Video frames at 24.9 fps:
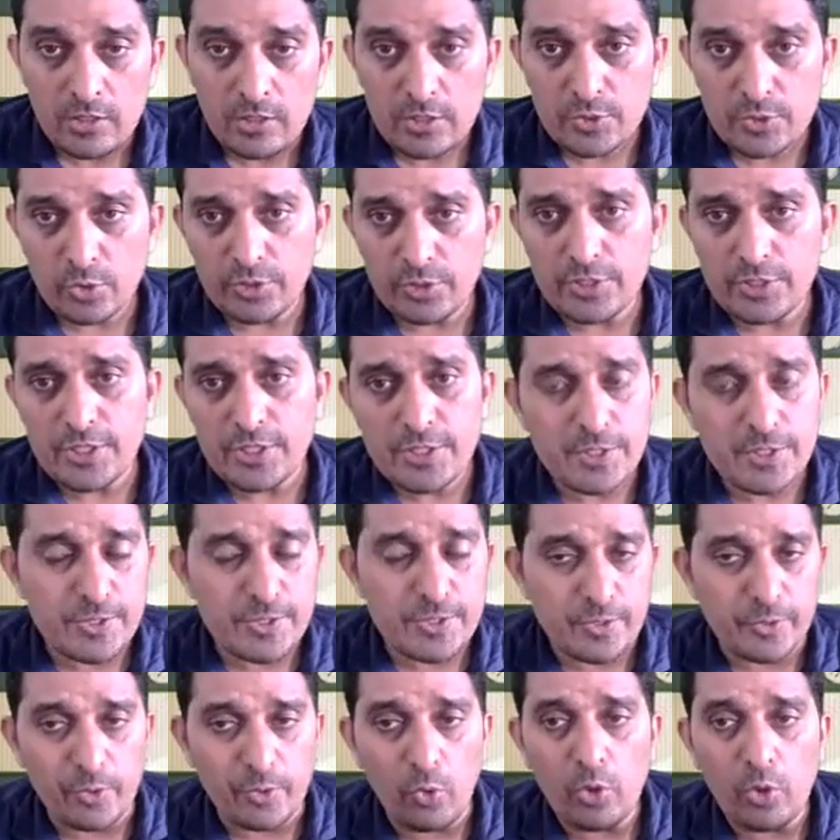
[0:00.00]
So this
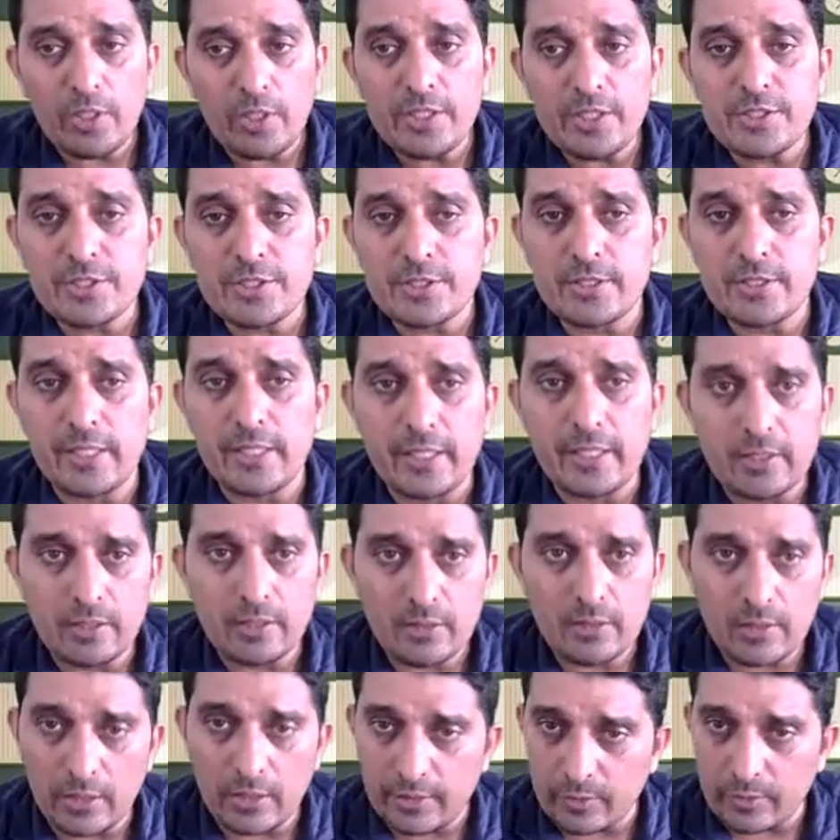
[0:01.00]
is knowledge
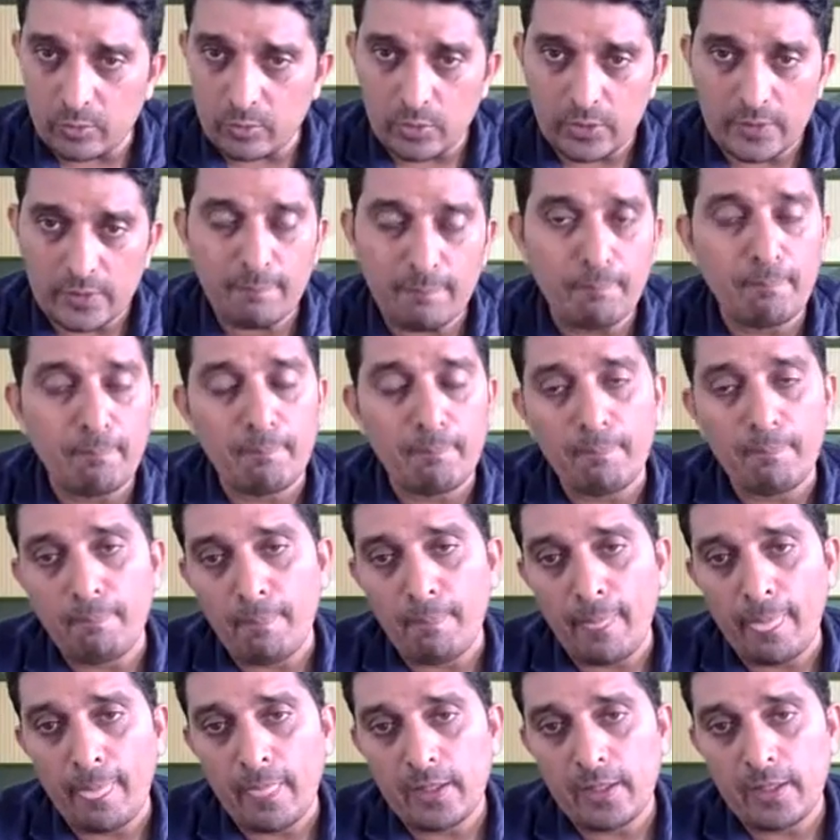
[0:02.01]
and curriculum.
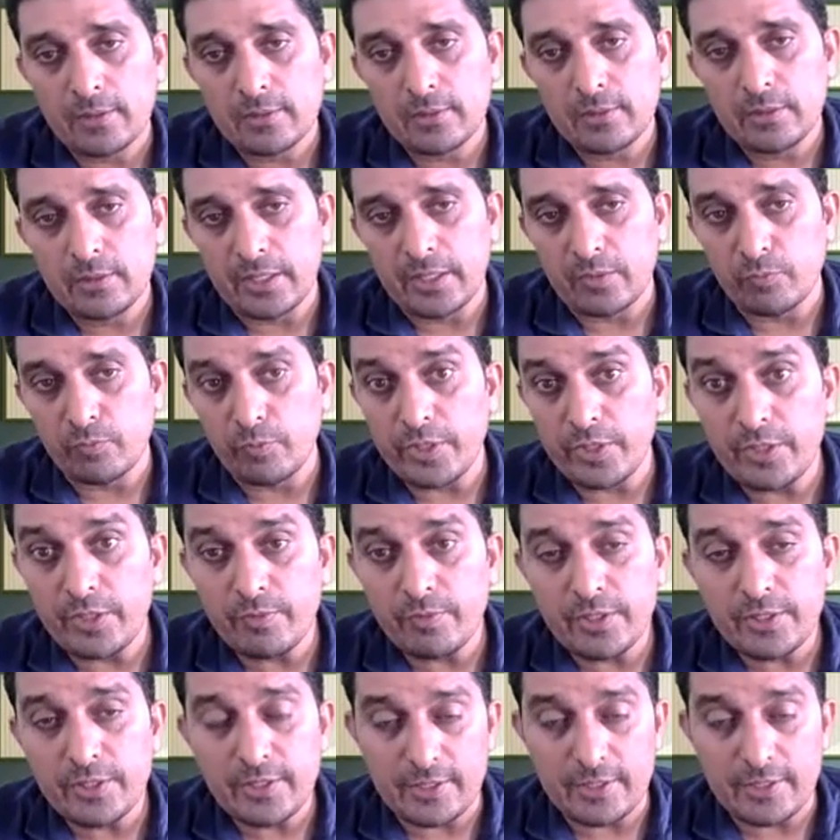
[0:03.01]
Very,
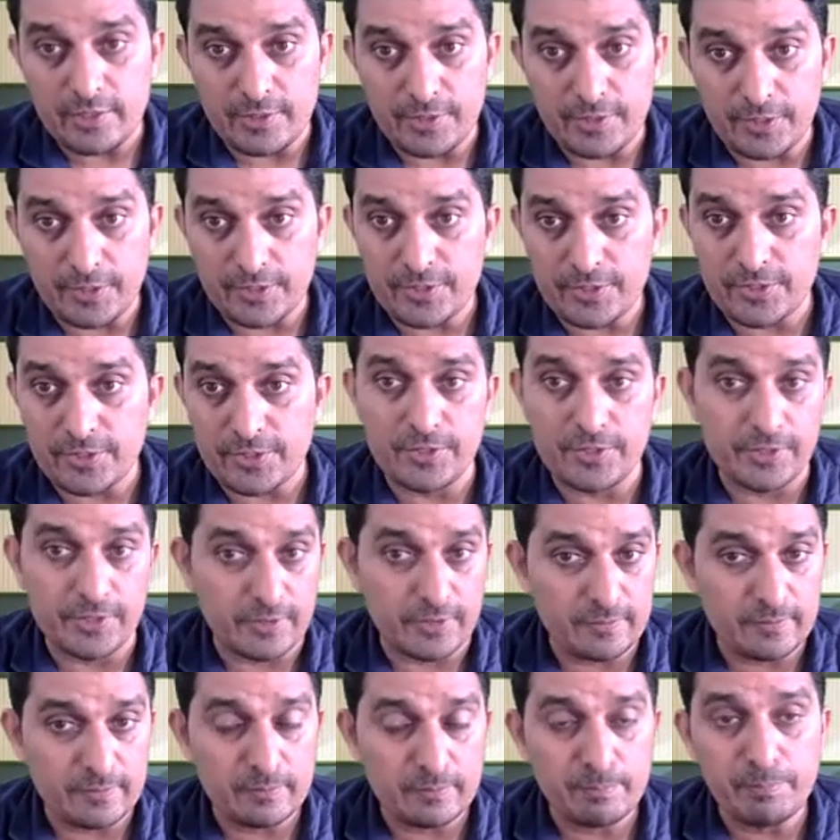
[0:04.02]
very
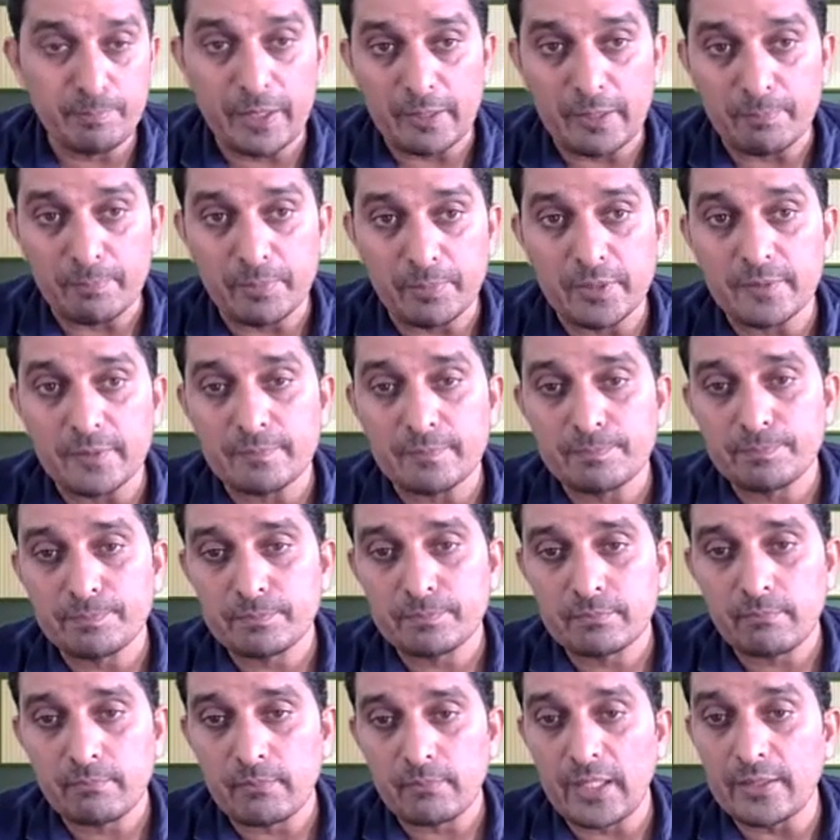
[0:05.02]
interesting paper.
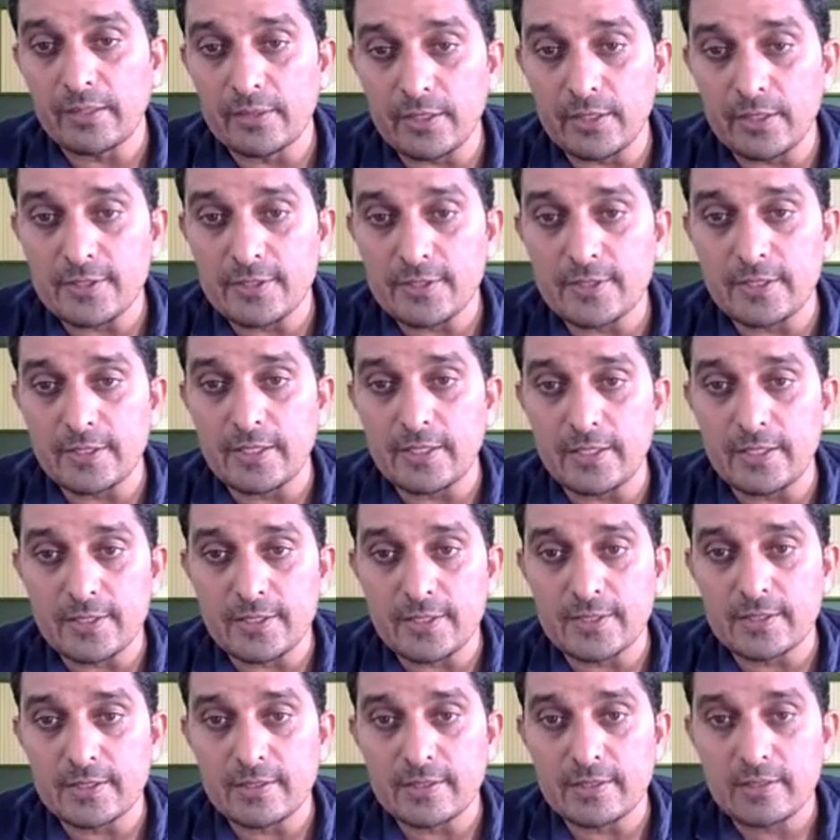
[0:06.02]
And this
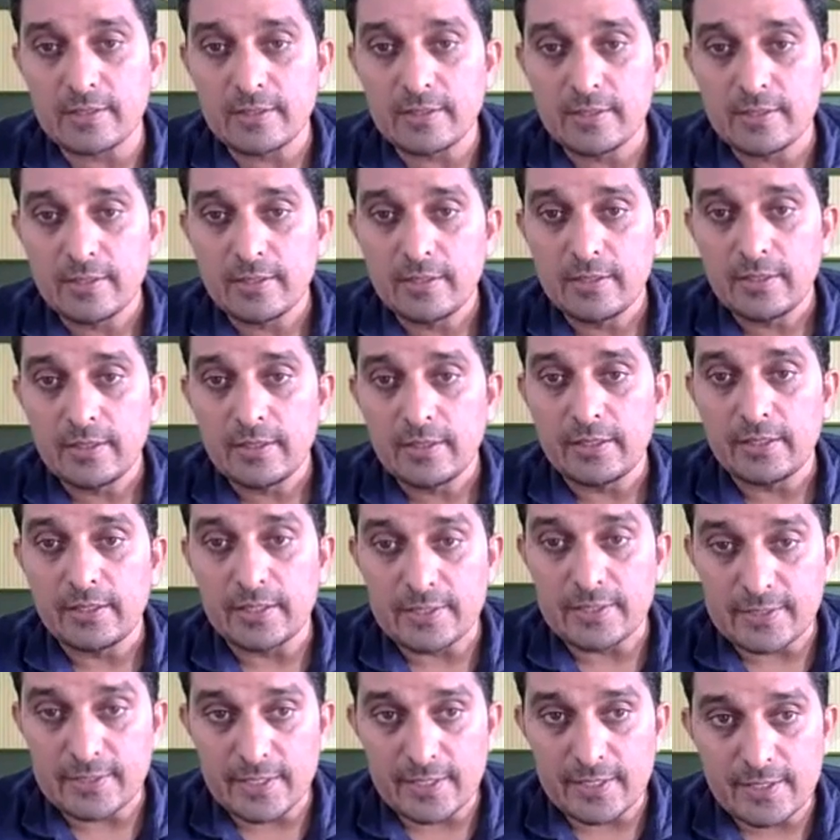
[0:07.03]
is a
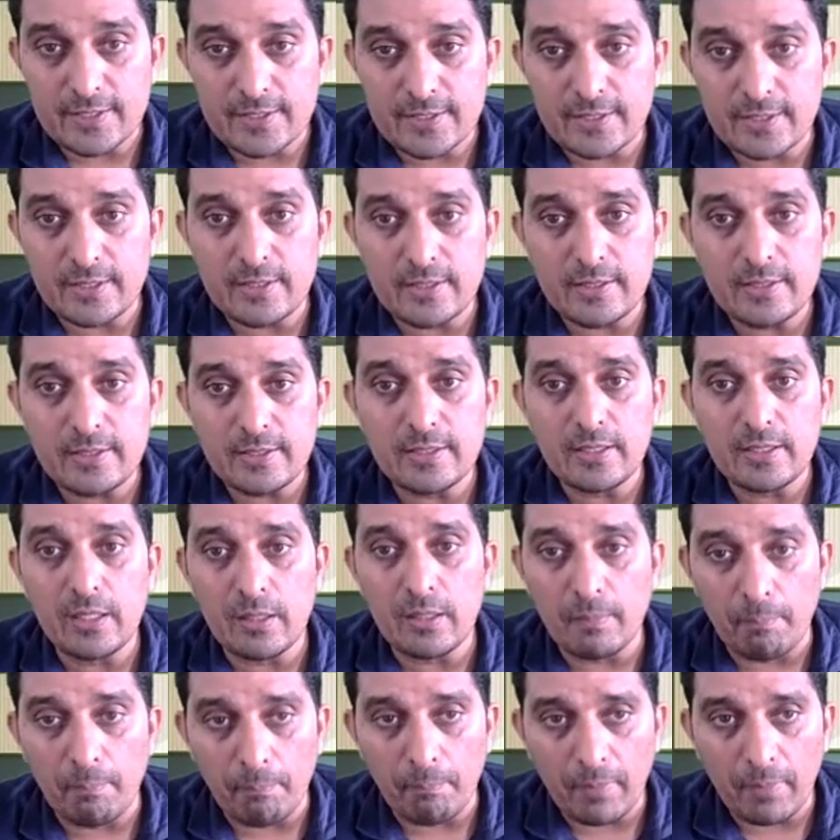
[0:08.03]
60
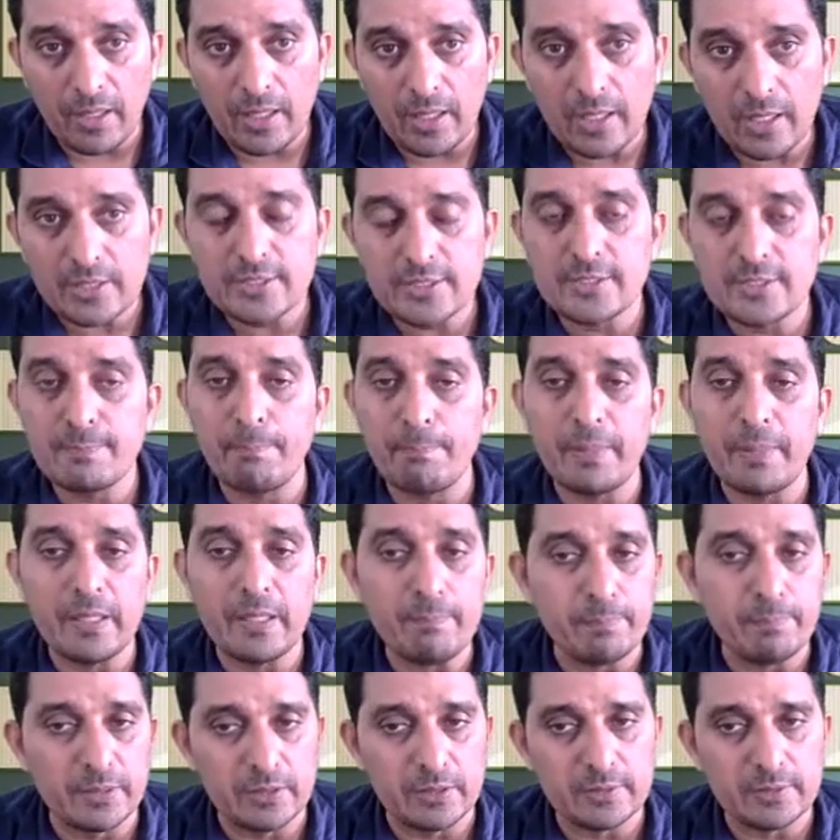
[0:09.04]
marks
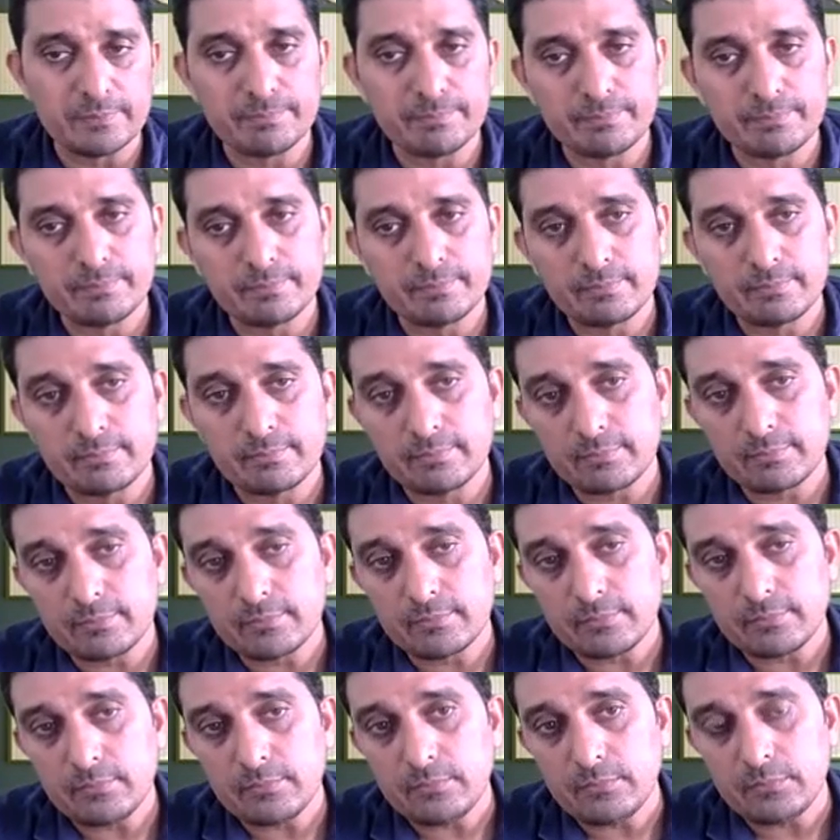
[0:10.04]
paper.
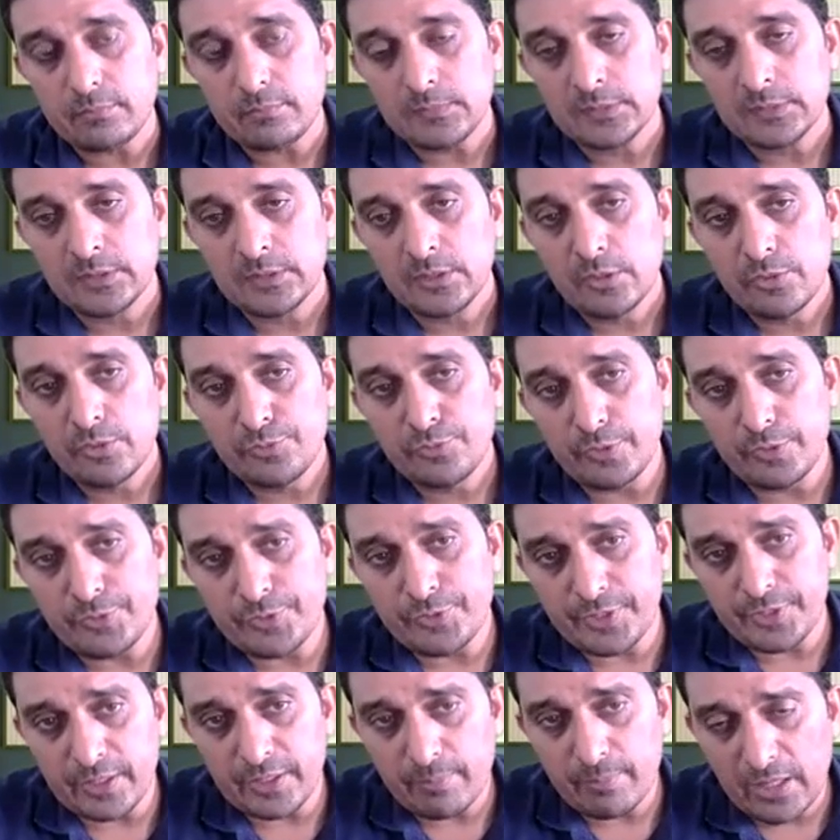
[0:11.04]
50